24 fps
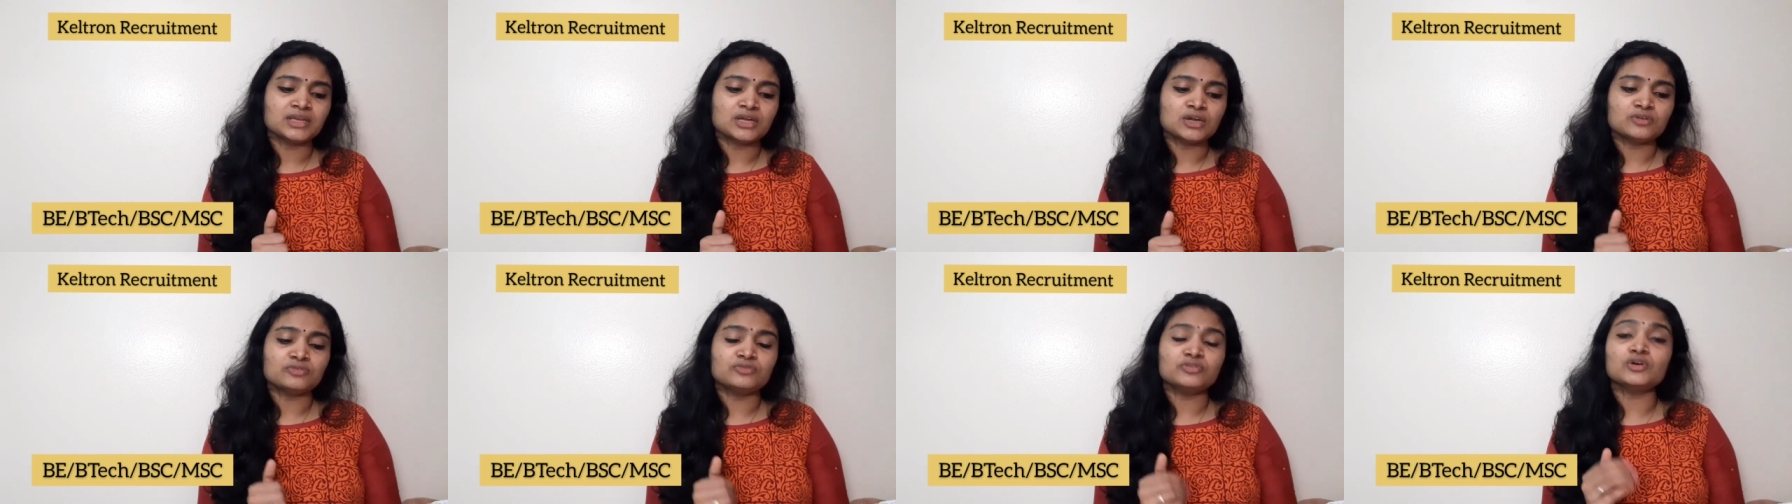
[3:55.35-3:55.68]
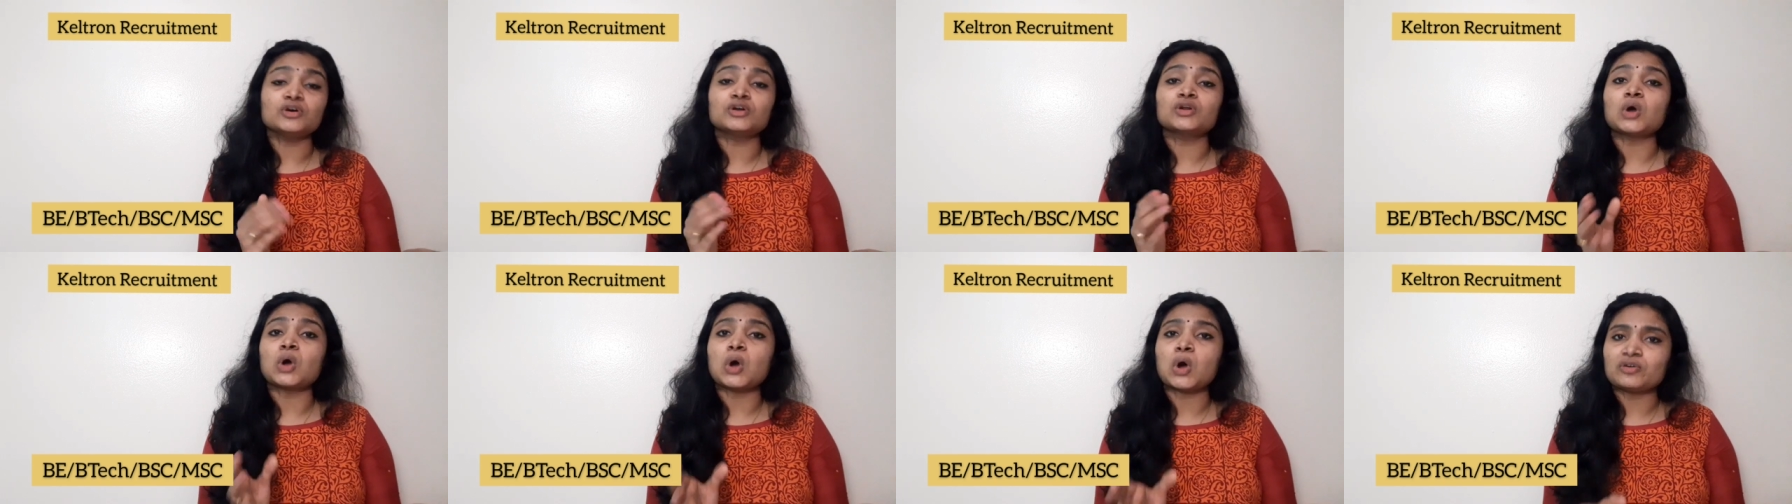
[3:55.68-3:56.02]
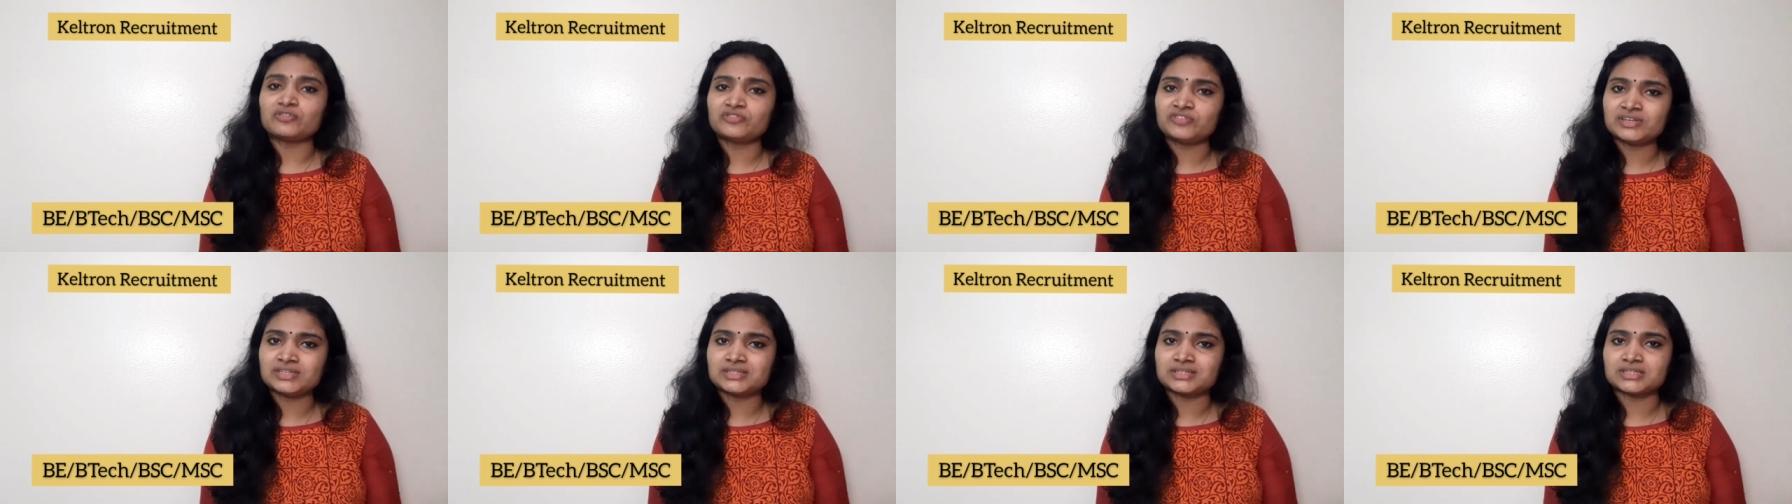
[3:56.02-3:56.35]
For
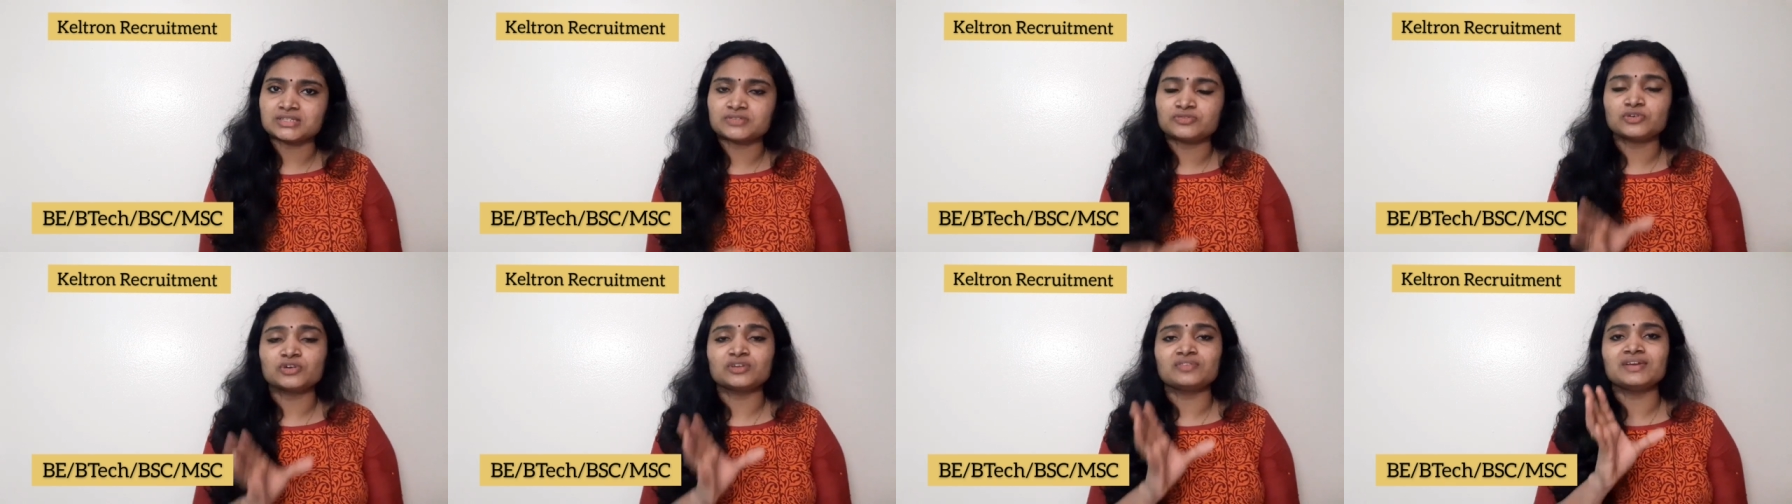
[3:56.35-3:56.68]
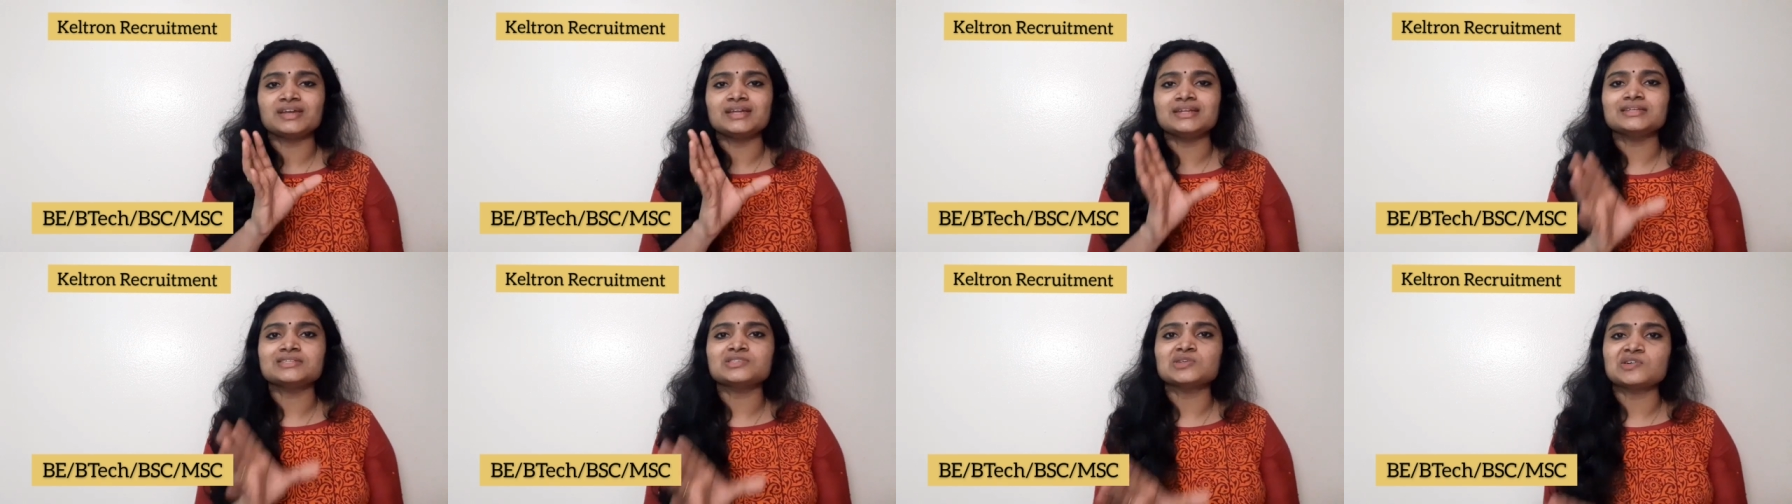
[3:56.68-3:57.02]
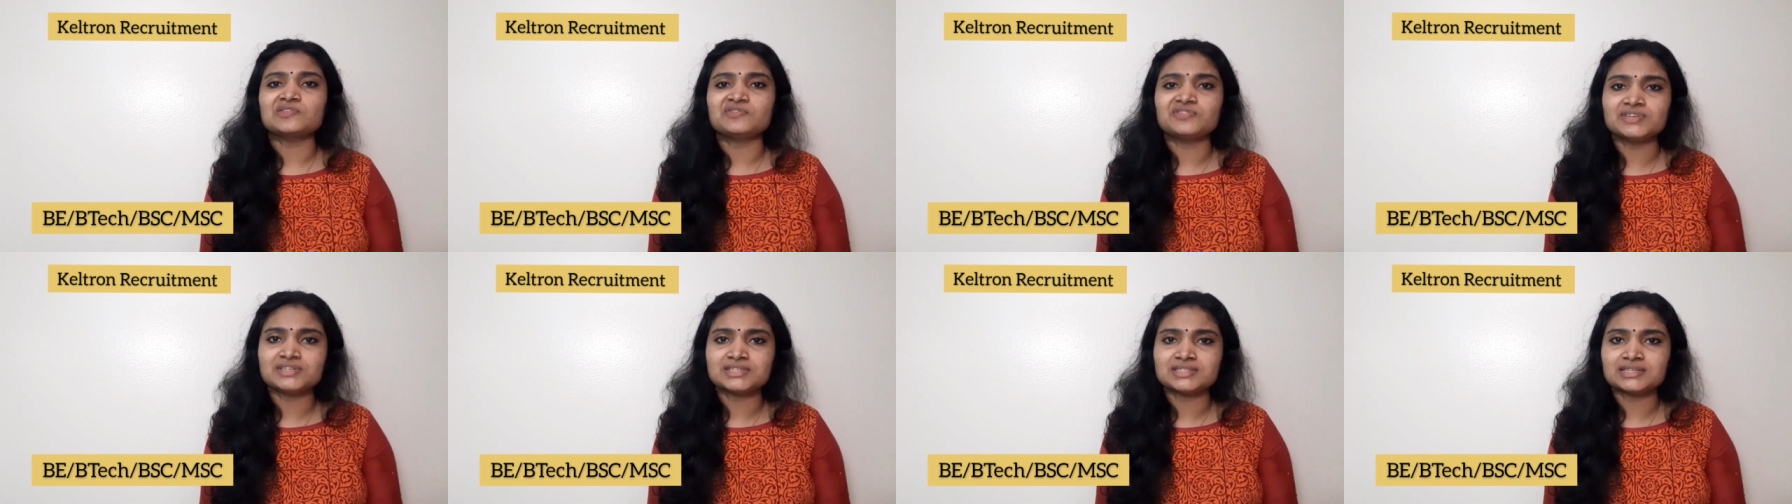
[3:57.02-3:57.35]
officers, for various
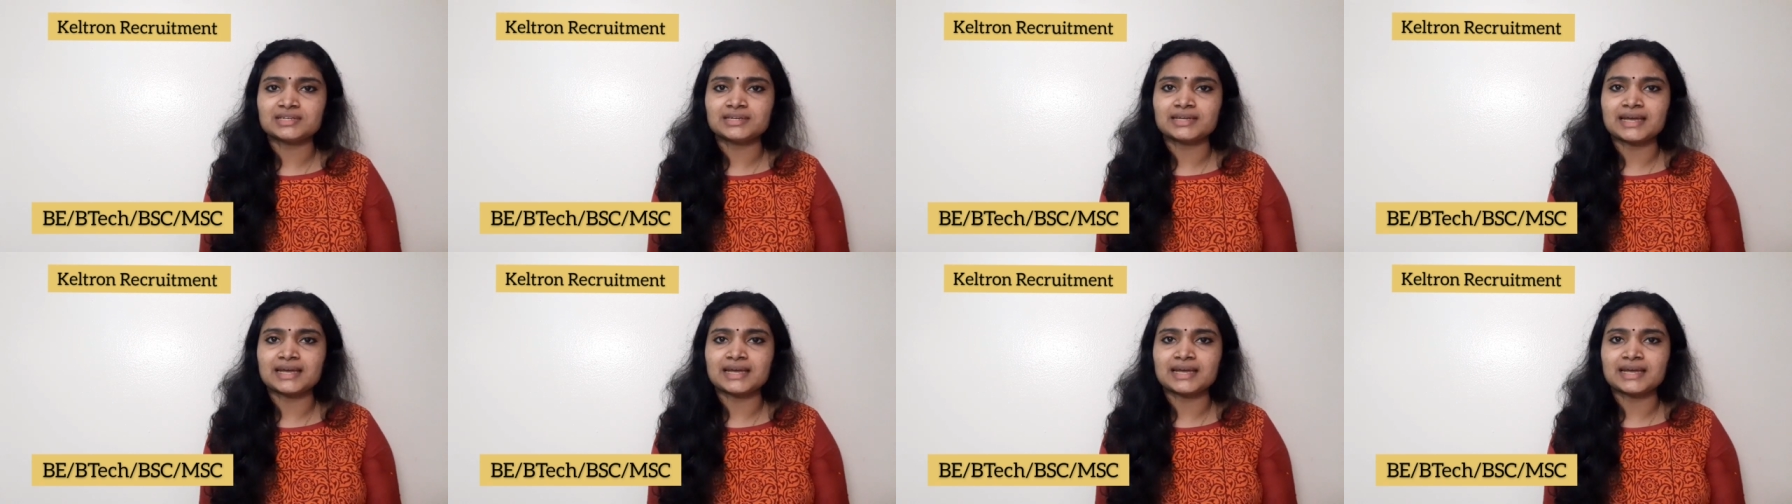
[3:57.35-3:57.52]
officer